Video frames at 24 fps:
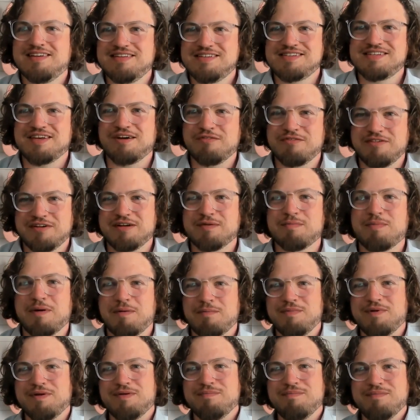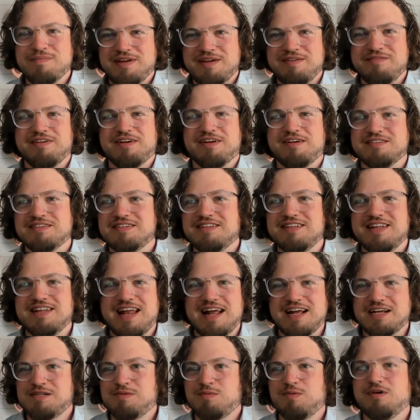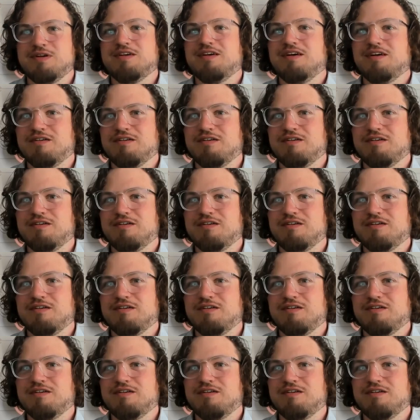solving a problem, moving on to the next one,